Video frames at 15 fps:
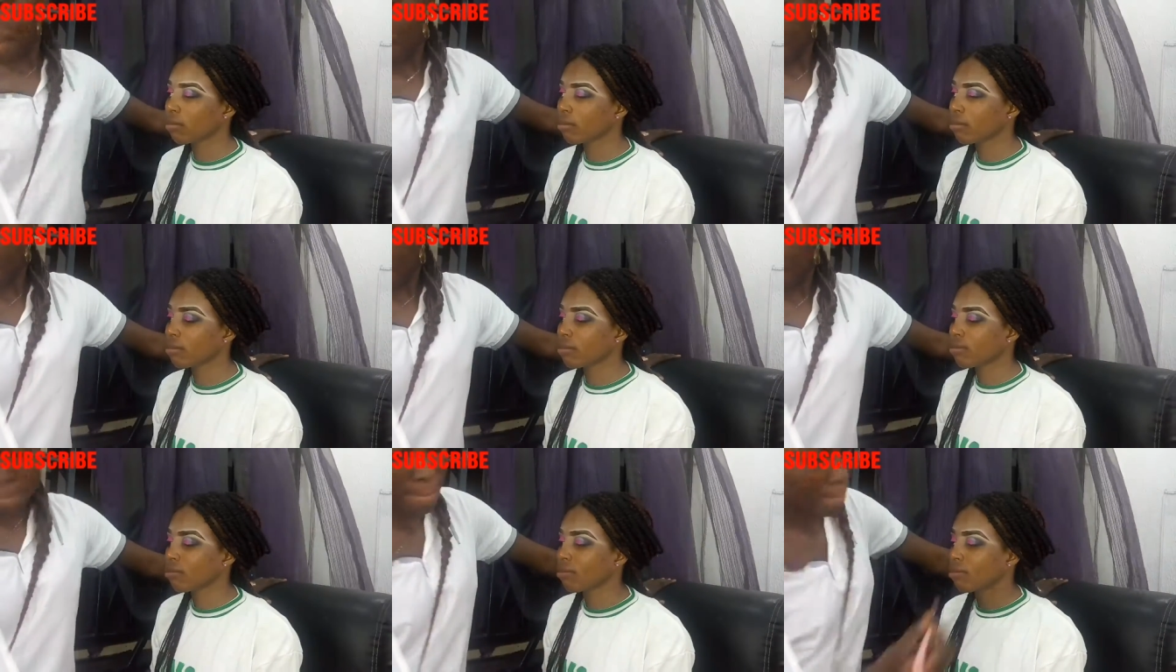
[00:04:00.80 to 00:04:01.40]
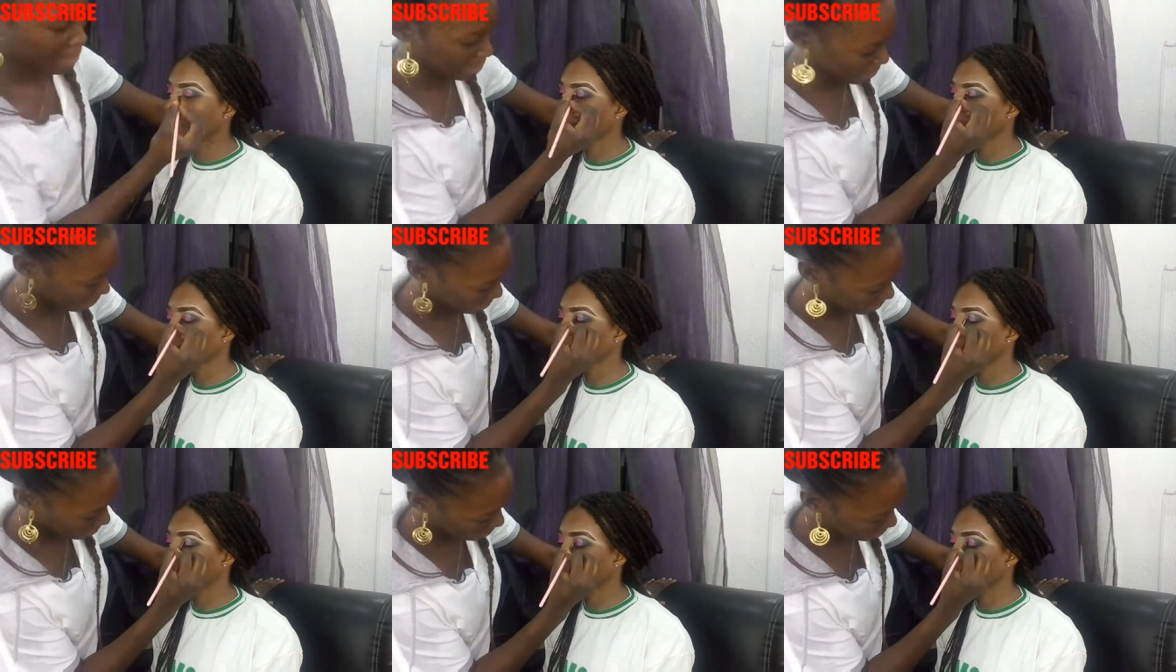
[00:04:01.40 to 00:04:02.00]
put
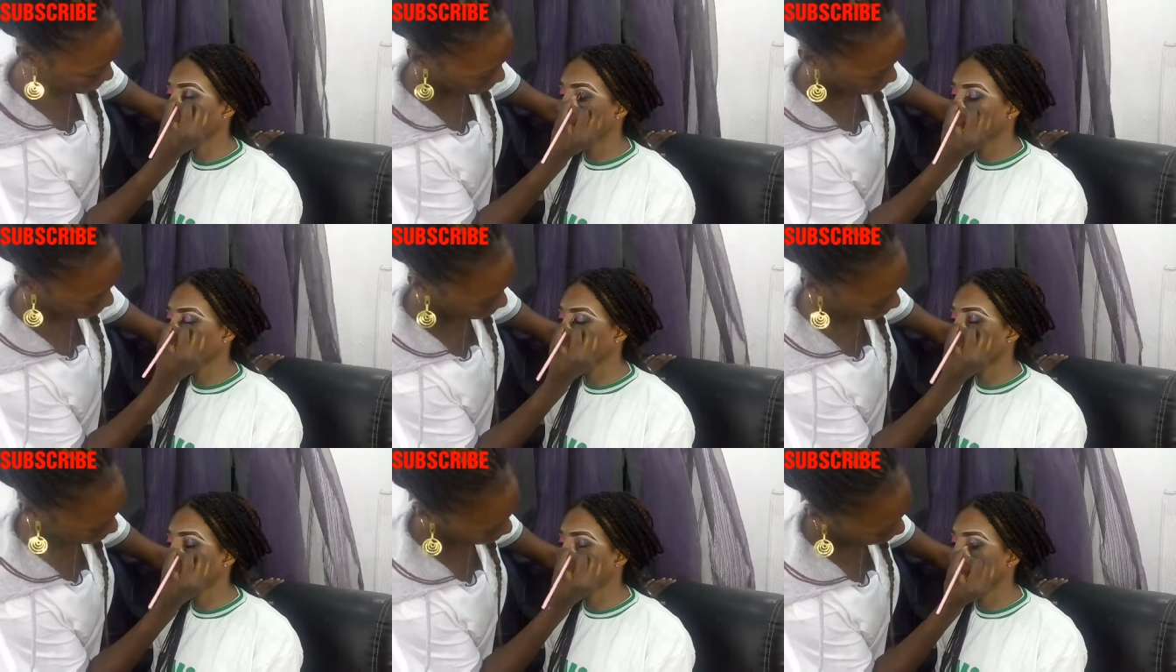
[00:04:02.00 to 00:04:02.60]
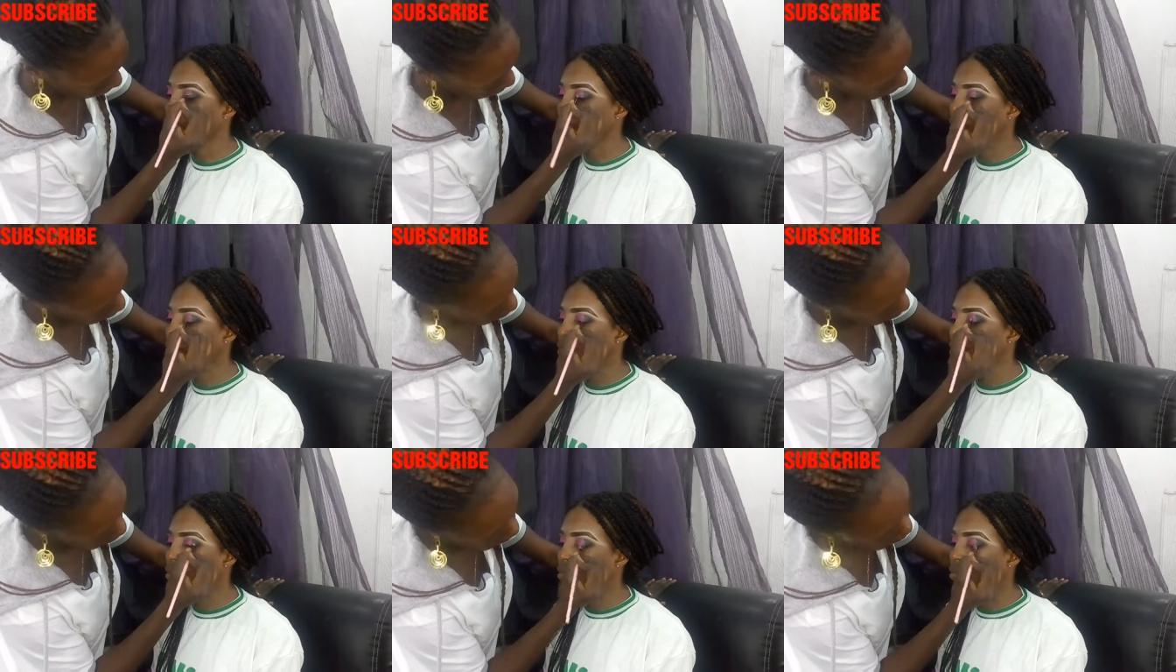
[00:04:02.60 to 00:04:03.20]
any
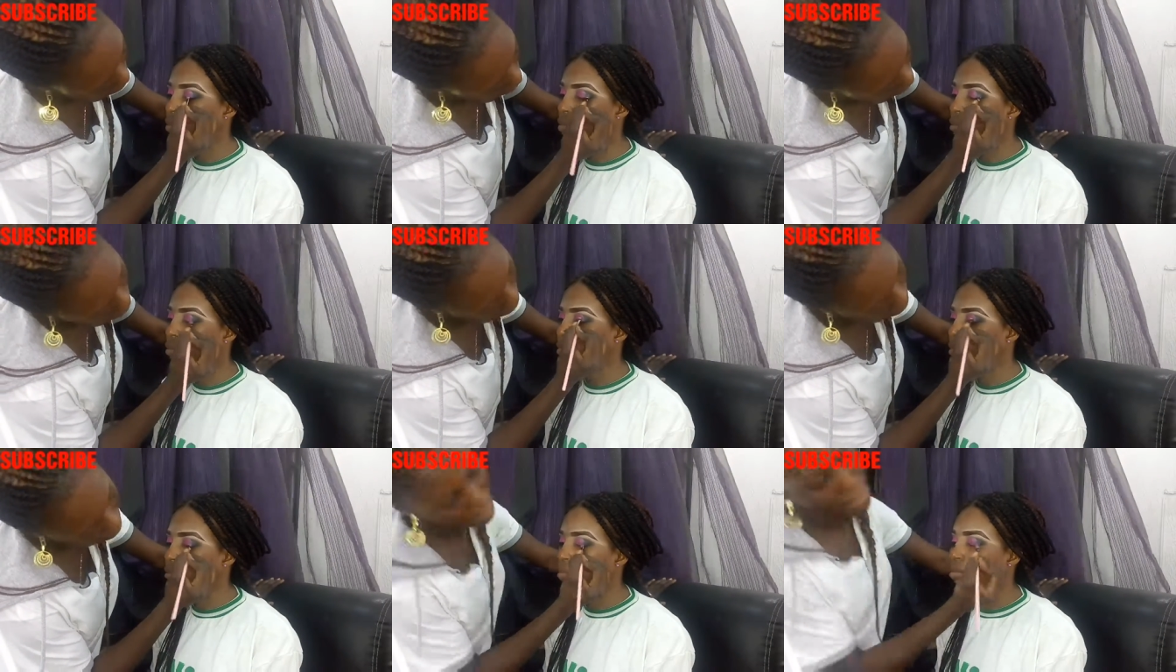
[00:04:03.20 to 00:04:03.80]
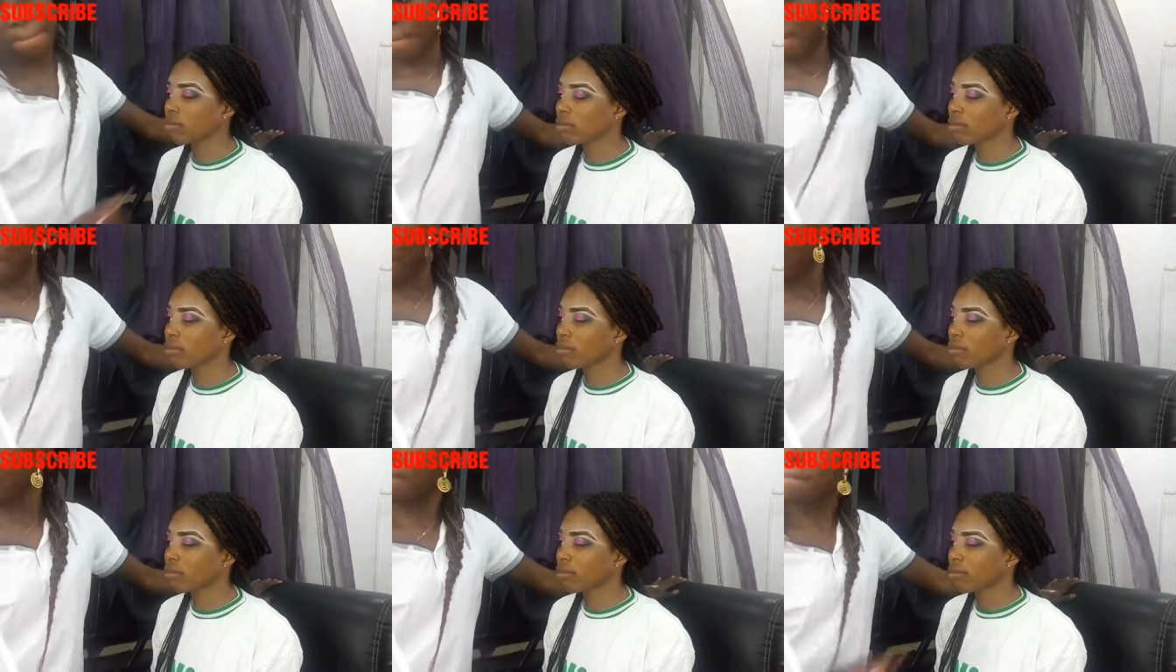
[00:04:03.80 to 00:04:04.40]
color you want to put.
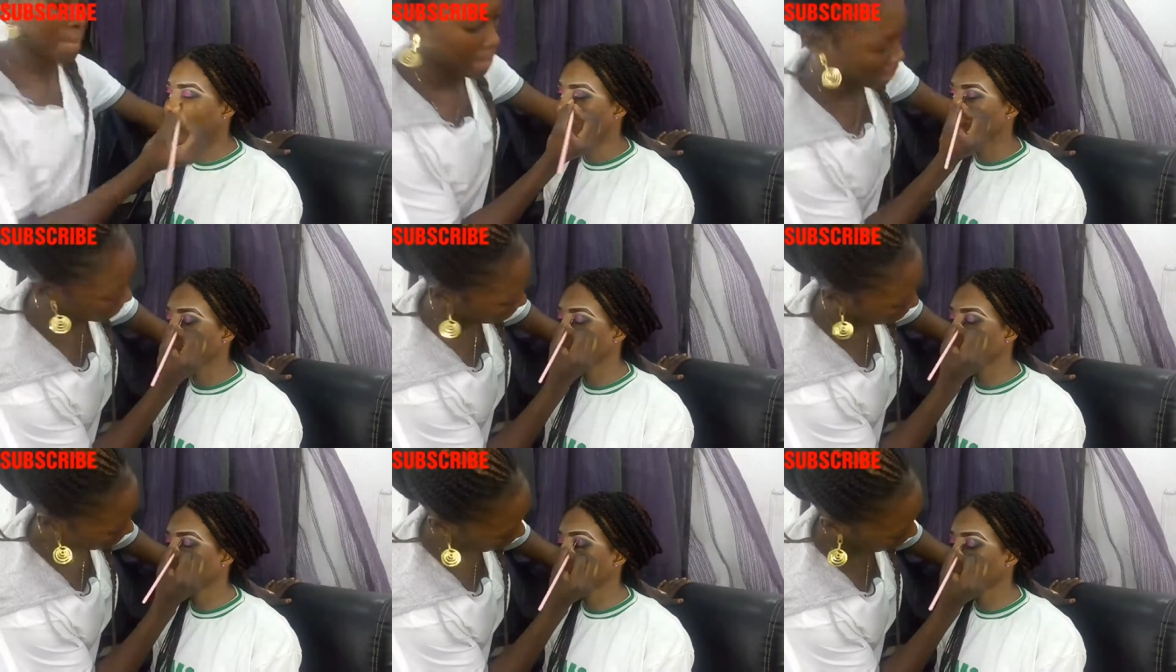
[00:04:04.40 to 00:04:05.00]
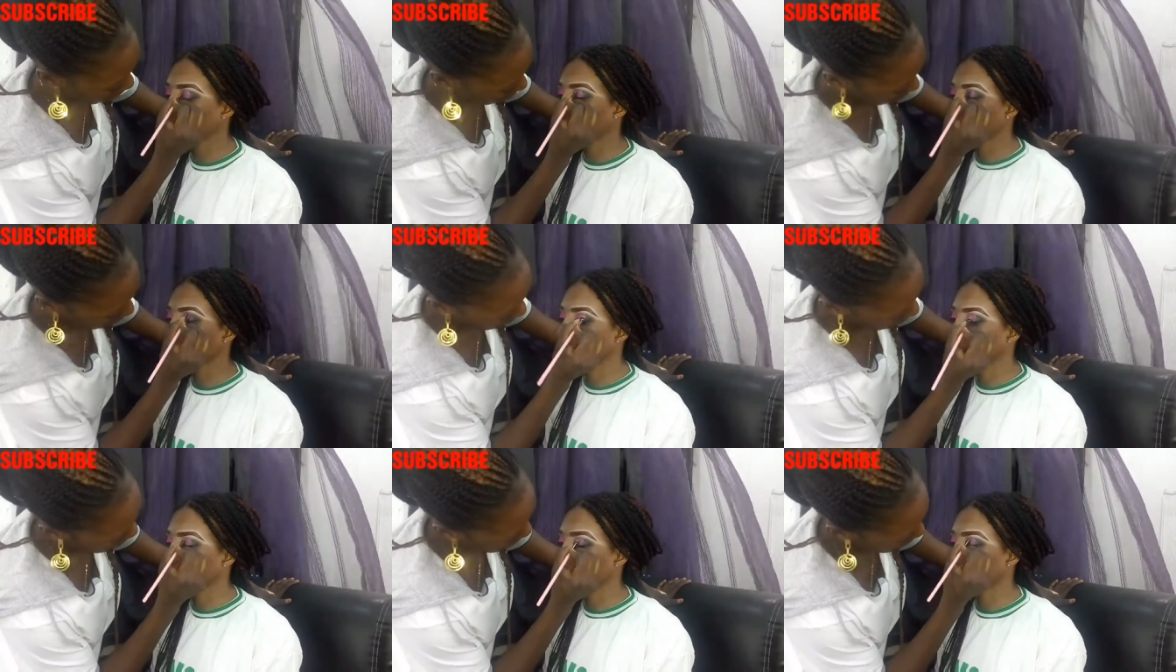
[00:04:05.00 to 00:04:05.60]
Just make sure
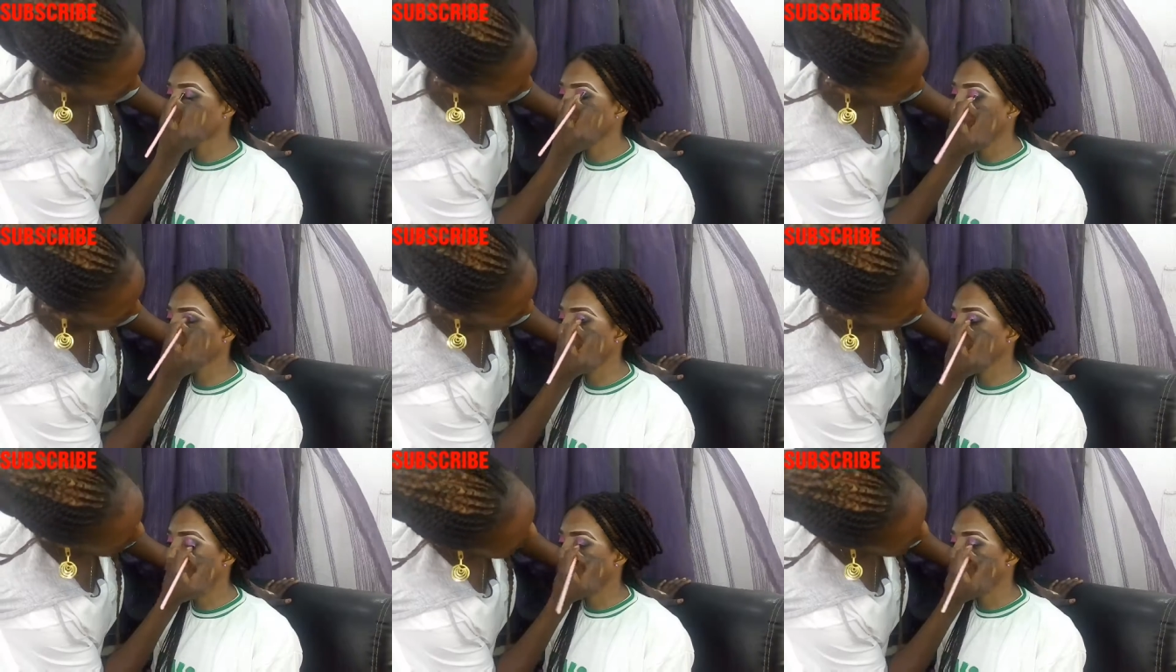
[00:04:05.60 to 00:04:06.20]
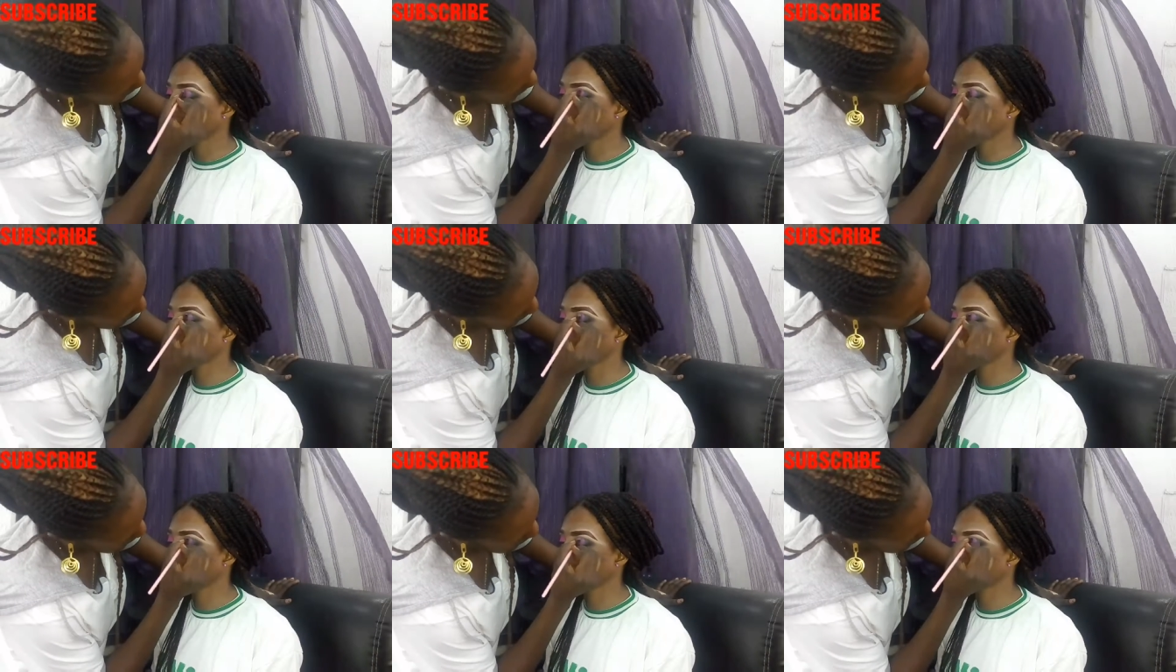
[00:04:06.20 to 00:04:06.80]
it is well blended.
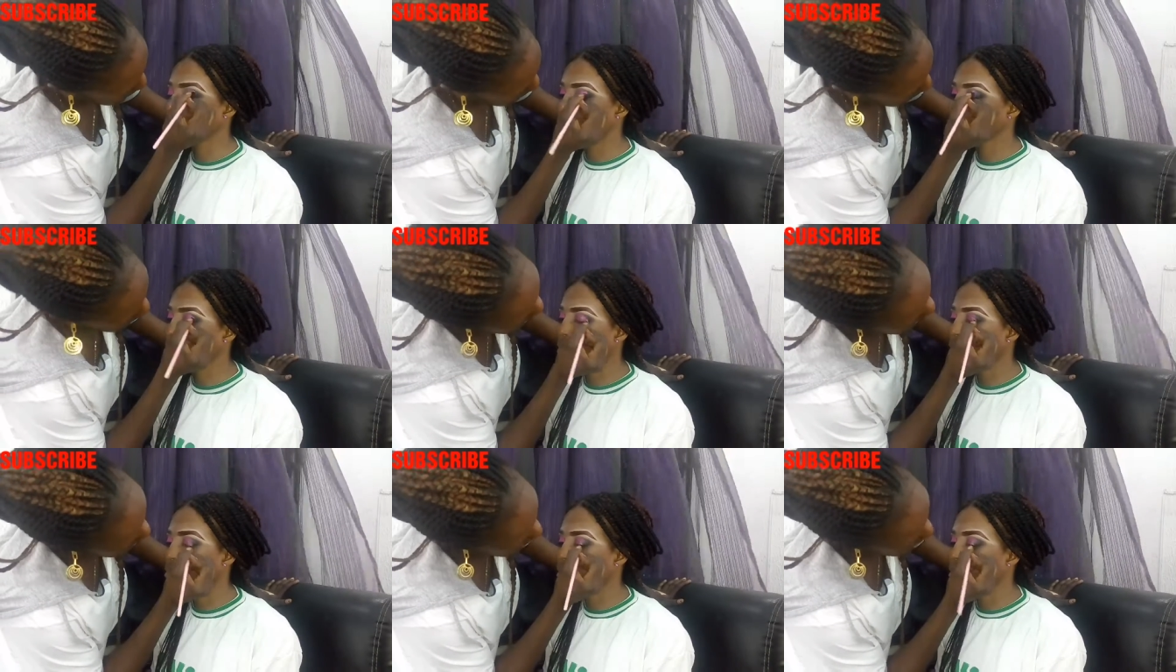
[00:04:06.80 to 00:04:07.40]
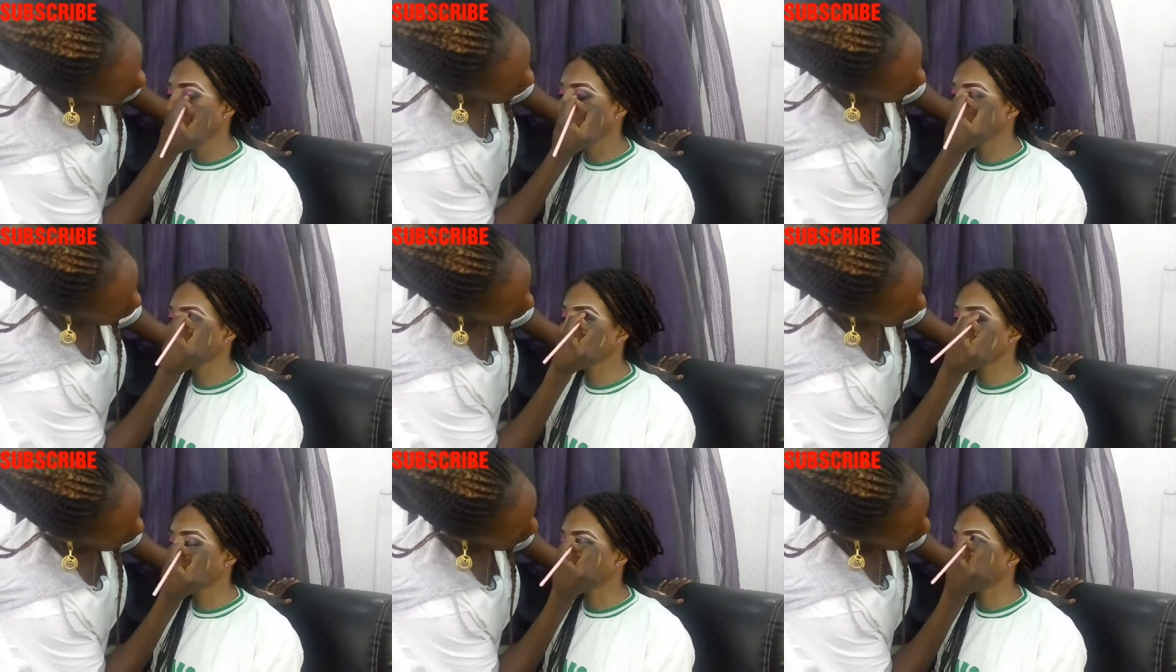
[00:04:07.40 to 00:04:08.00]
Make sure you blend it
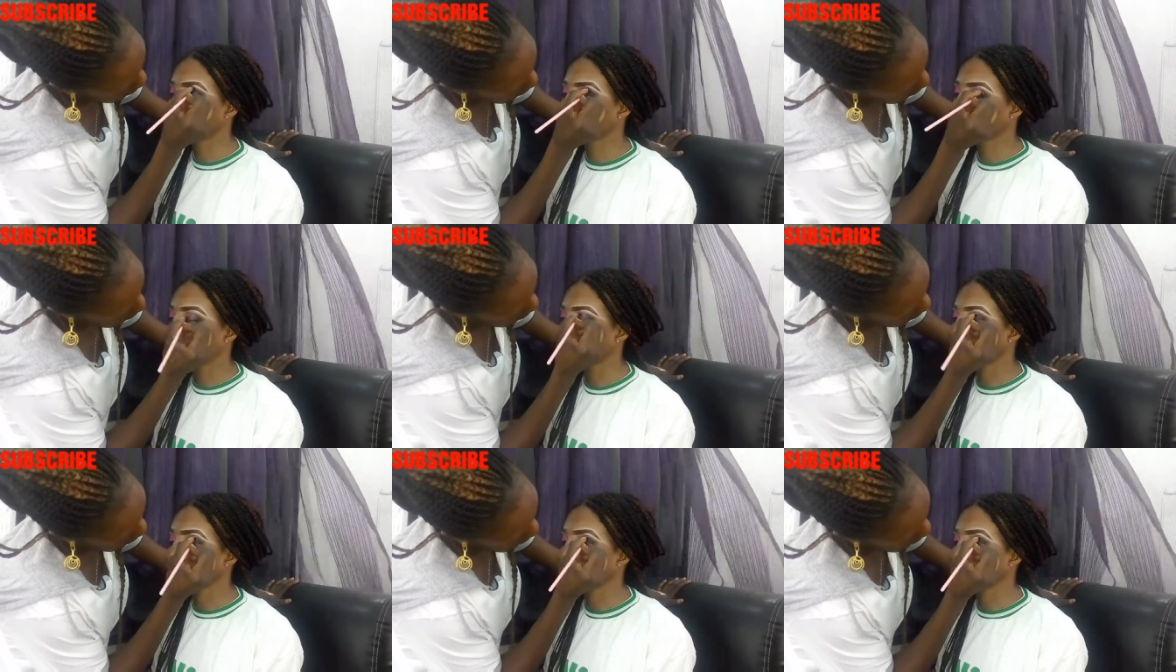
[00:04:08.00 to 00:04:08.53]
perfectly.